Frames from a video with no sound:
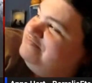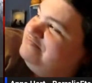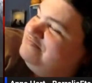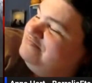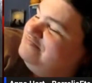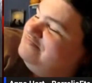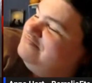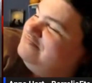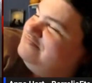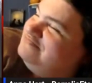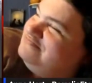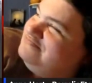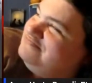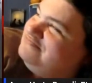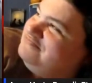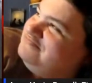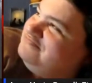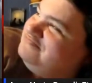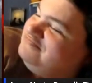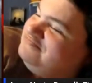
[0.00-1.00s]

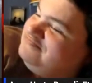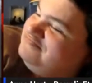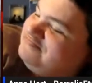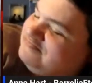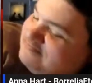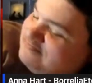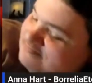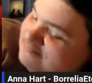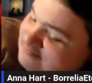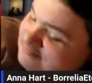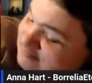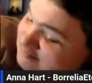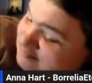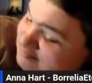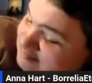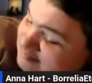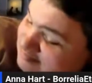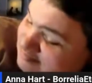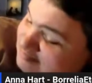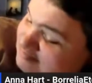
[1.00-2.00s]

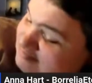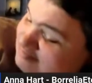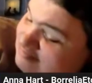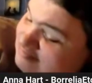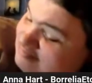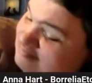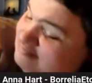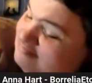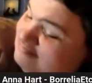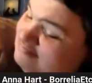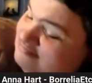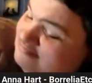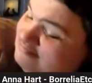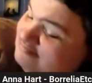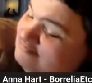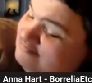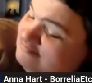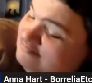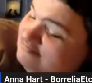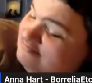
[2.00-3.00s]

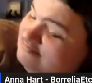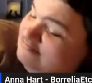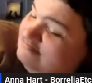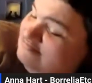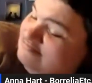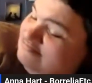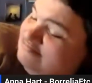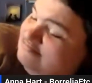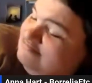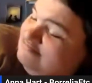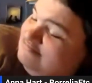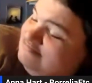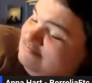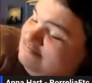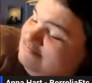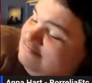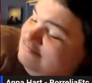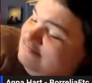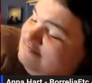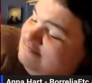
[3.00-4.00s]

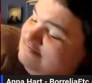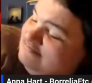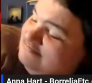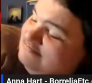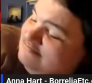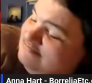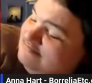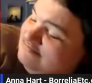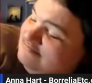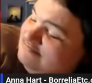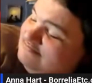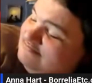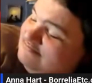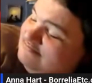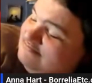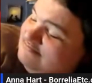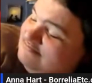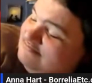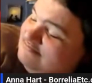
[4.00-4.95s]
No words are spoken by the person on screen.